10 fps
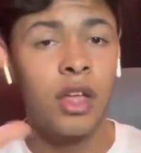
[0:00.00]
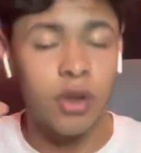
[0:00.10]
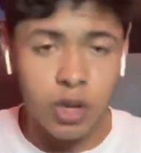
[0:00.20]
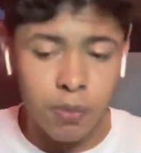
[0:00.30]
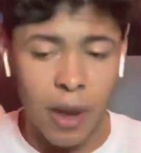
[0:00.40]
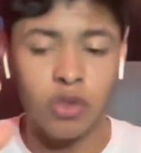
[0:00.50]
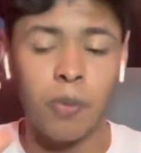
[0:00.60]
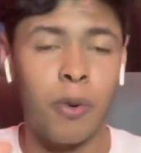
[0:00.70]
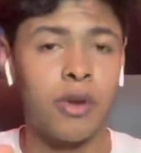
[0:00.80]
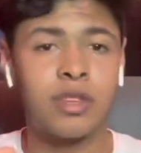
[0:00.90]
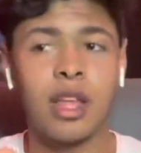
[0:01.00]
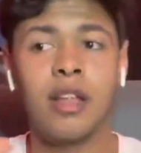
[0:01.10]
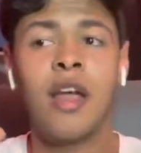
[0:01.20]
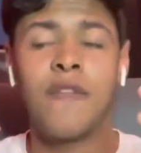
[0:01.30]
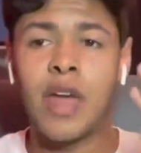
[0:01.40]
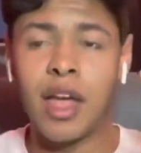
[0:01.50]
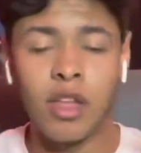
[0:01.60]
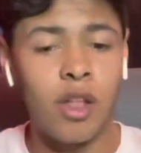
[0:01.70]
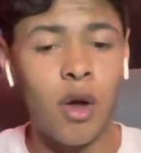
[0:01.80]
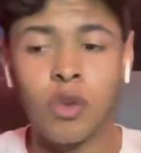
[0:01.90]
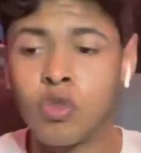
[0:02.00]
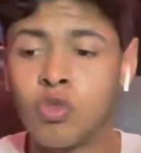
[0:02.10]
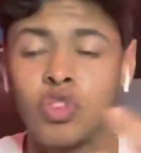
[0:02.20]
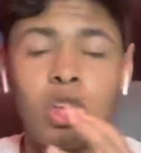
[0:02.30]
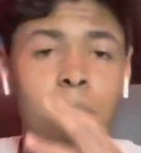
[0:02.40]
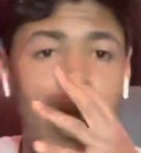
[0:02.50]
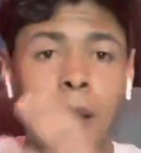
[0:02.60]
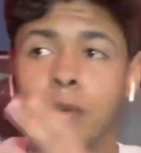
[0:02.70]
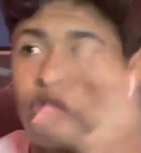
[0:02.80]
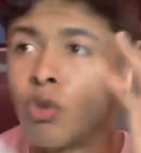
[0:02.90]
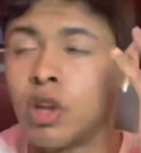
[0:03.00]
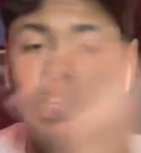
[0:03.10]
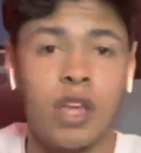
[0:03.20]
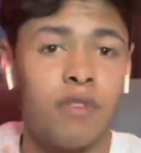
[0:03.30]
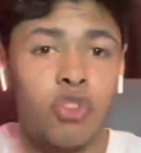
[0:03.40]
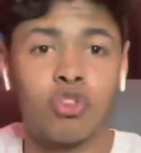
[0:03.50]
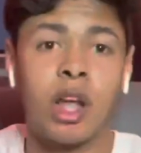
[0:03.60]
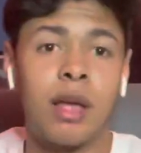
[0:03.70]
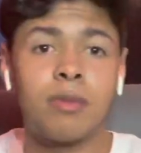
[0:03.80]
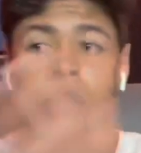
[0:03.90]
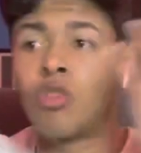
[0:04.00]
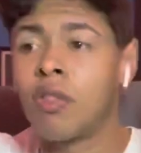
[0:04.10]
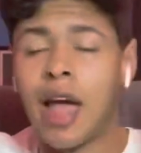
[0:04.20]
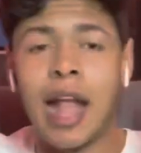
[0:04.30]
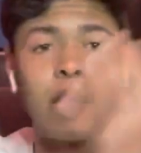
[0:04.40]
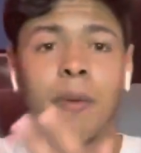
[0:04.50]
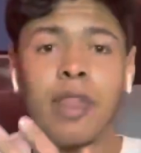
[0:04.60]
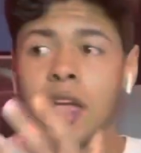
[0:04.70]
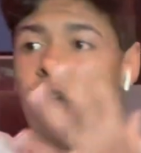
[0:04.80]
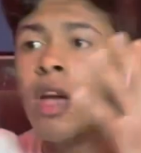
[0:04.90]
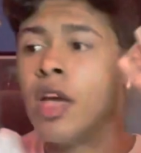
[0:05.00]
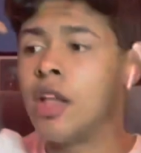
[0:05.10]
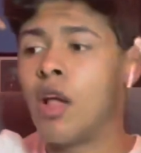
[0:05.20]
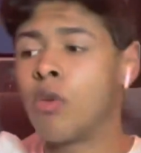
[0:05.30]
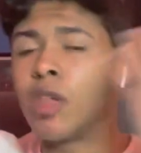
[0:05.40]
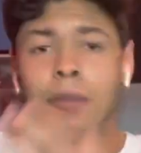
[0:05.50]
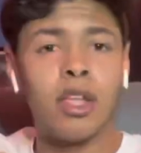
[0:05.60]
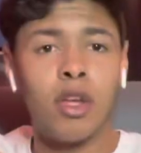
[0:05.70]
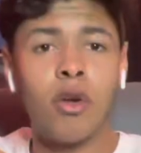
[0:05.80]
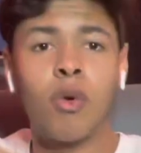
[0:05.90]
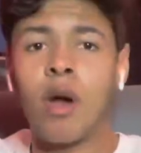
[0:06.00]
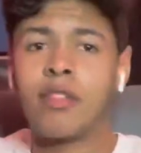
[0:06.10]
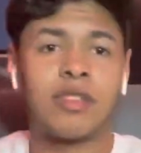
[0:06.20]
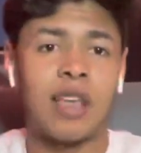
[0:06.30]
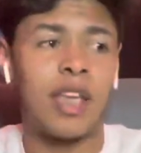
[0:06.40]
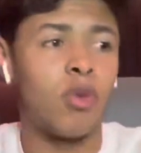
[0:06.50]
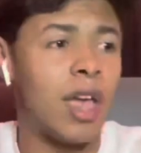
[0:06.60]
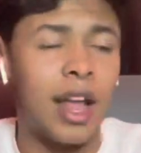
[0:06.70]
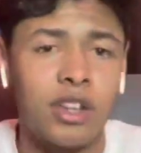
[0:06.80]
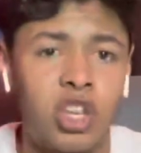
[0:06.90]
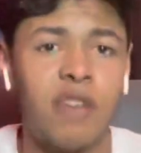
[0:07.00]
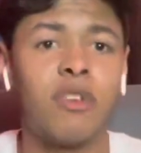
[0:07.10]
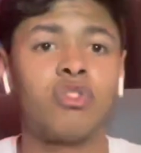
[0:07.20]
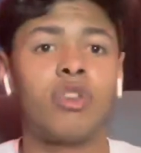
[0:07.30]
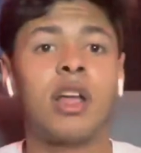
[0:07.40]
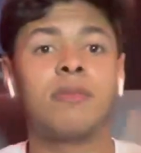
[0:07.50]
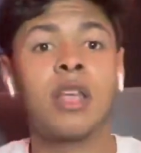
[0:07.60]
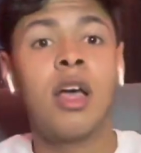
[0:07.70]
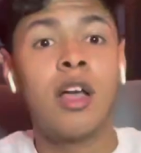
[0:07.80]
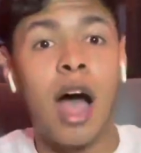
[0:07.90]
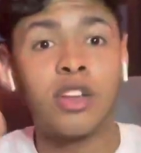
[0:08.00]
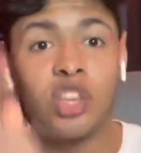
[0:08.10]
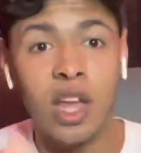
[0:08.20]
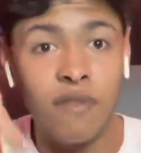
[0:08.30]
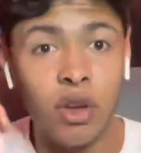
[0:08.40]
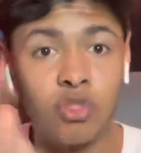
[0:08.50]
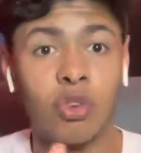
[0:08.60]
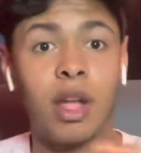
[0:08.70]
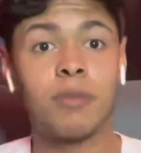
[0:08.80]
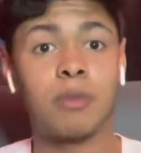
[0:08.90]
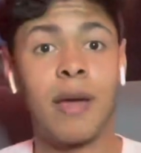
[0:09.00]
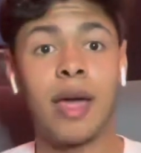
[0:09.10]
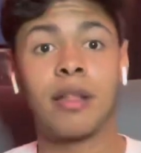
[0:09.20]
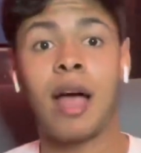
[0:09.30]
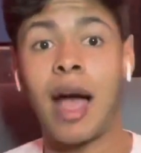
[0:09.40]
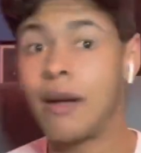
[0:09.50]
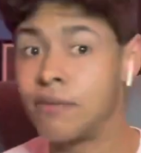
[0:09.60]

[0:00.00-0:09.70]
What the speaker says: You're a special person that, you know, you should be able to achieve your dreams, and don't let anybody, you know, limit you saying you can't achieve your dreams. Achieve your dreams, man.